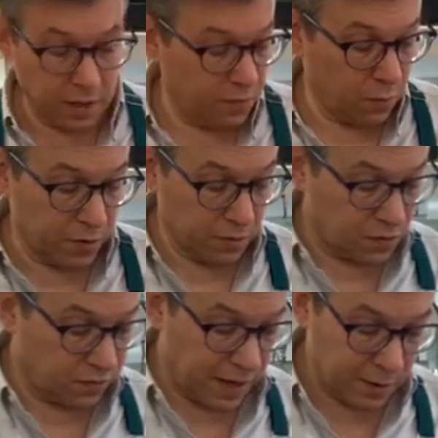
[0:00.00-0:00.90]
whether it's
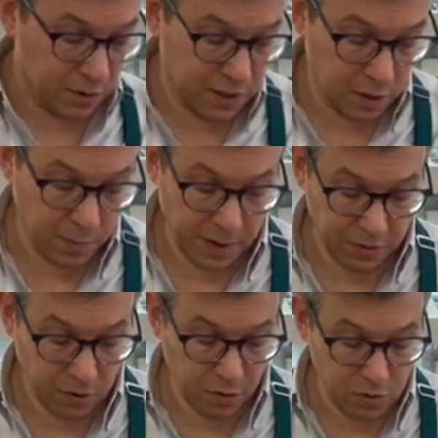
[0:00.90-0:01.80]
flowers that you buy at
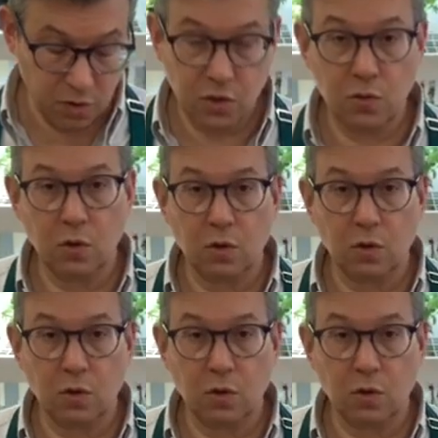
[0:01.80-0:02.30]
the grocery store